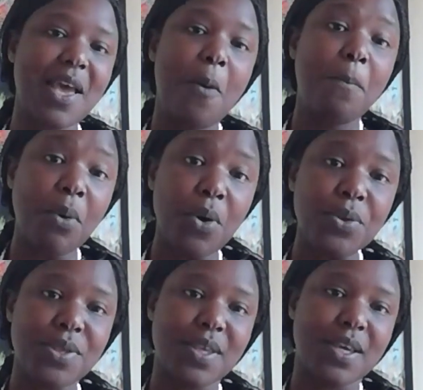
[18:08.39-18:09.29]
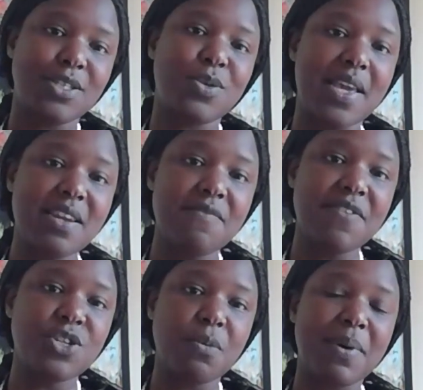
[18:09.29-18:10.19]
both to the
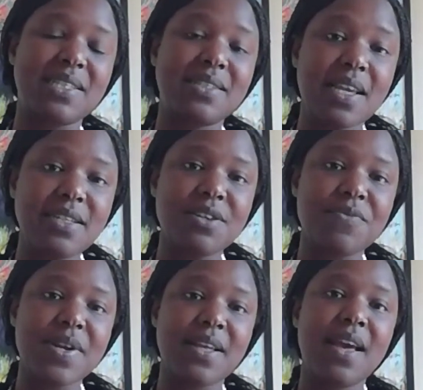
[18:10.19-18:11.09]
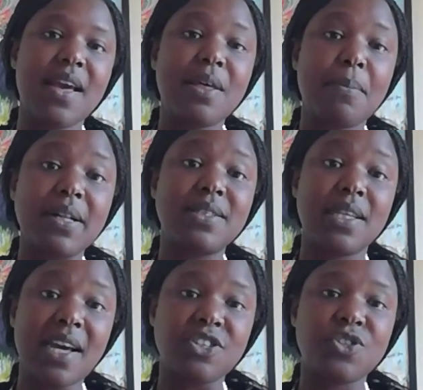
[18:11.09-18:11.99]
individual, but centering the
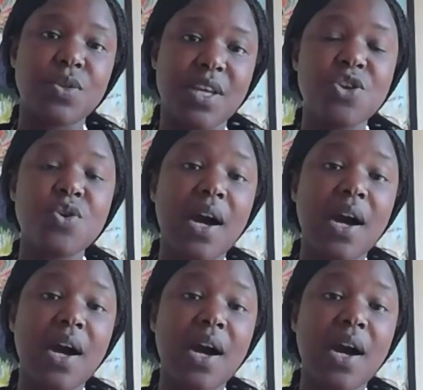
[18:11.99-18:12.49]
multilateral, that